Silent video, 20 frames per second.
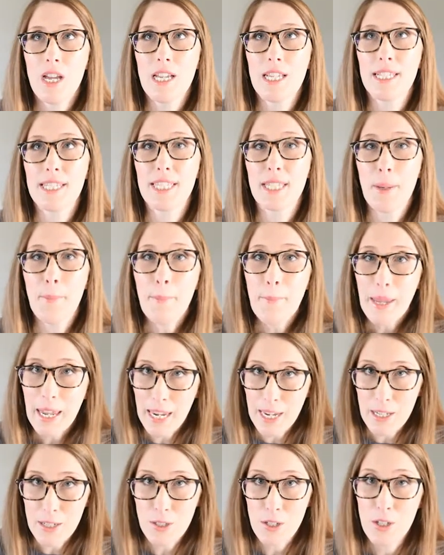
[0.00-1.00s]

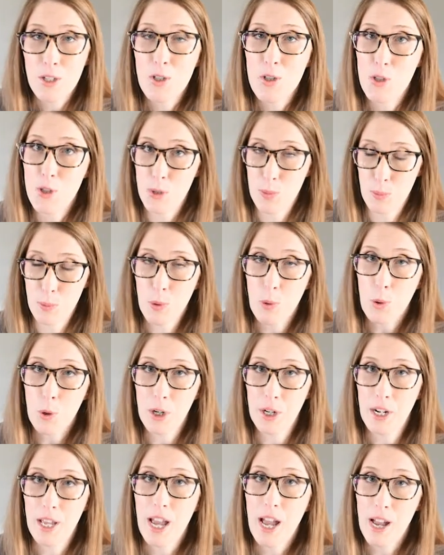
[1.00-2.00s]
demand
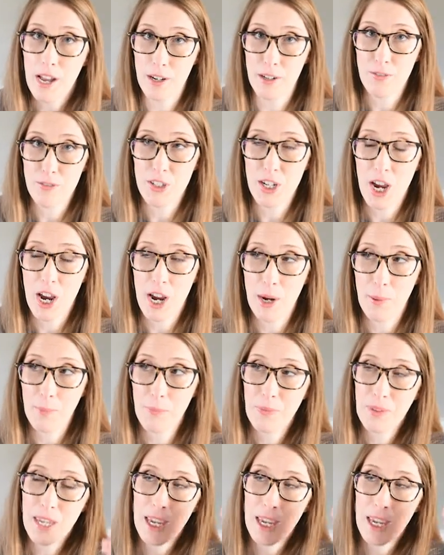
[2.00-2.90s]
support ahead of time.